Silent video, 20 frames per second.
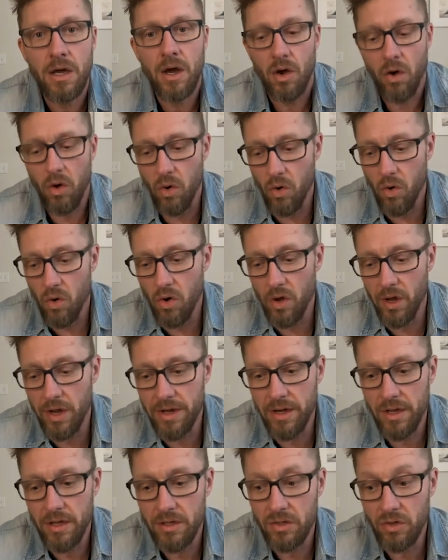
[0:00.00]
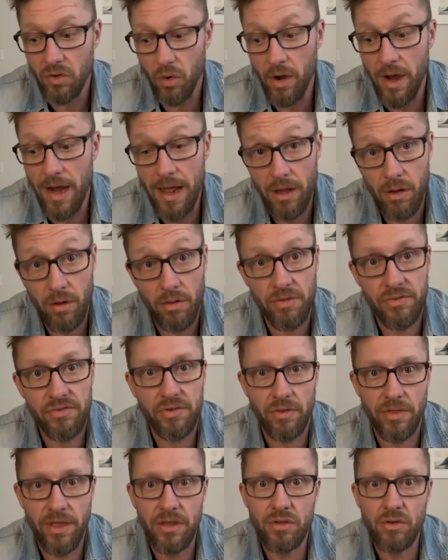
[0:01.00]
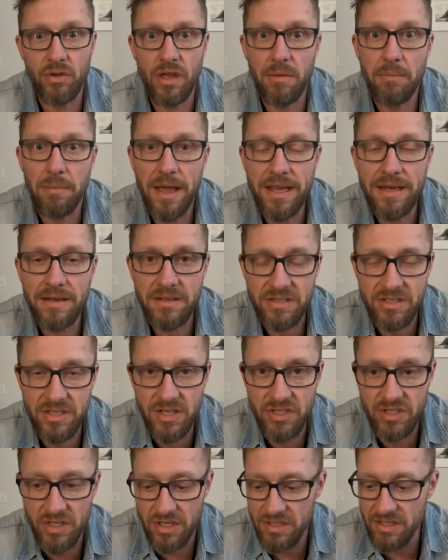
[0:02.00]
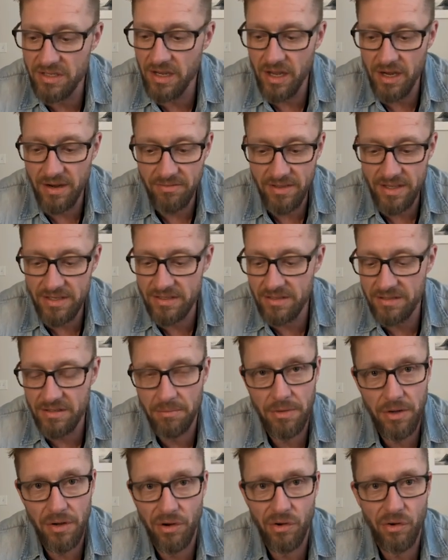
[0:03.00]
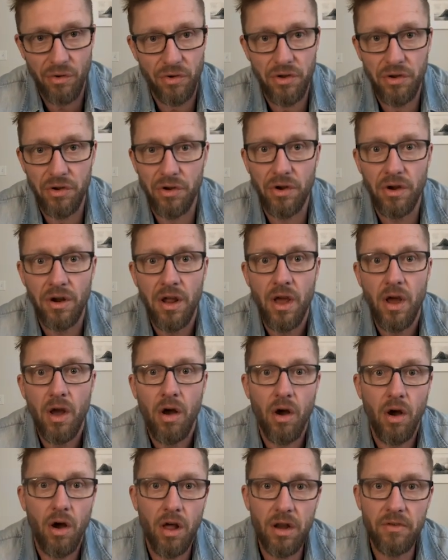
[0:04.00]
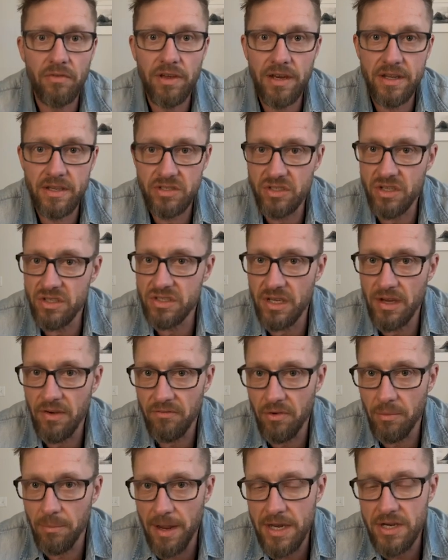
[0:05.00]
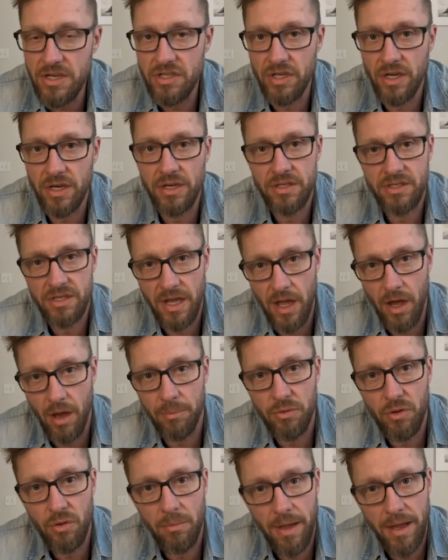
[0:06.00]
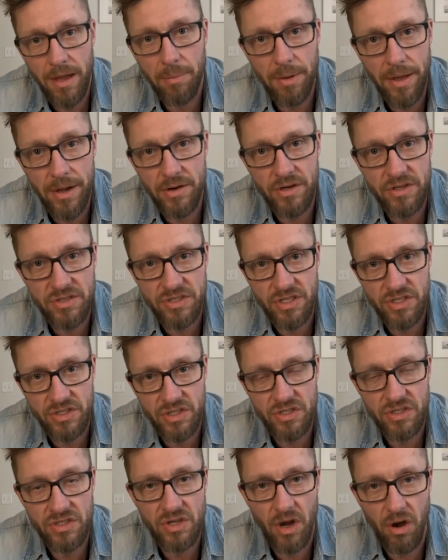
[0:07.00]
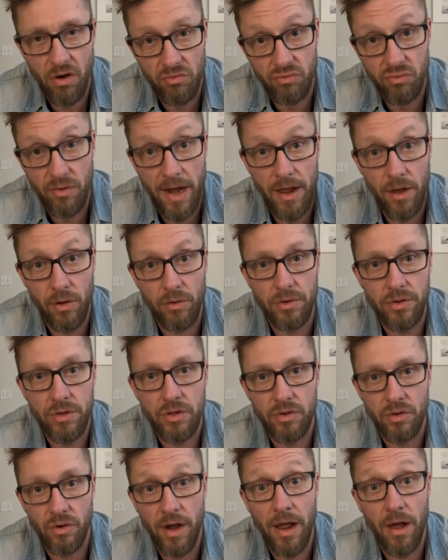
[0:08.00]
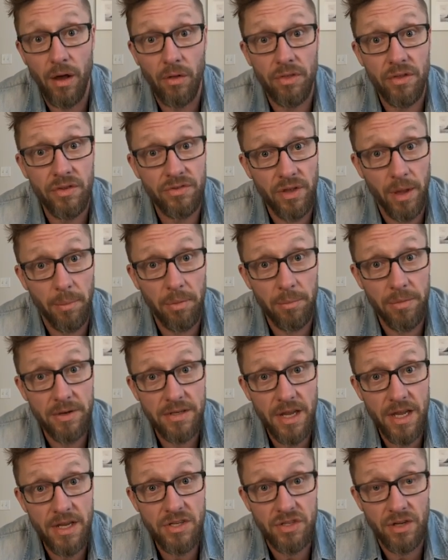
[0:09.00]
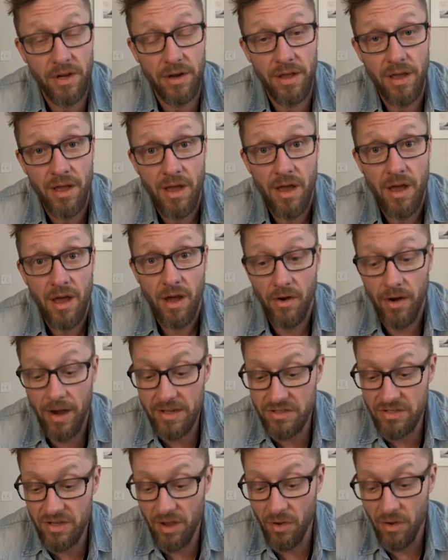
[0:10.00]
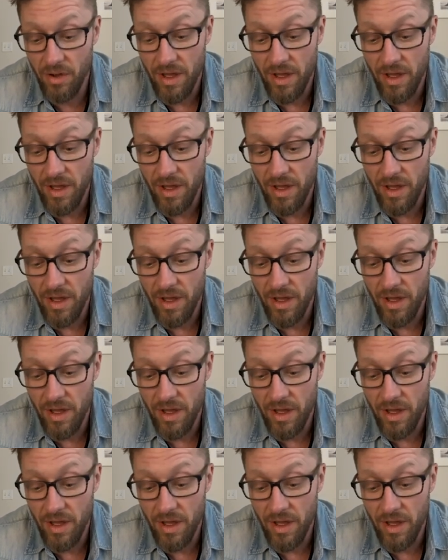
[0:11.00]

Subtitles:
on your health so that you can make decisions. None of this is a miracle cure. All of it is just information to help you make better decisions around your health and supplementation. All right, so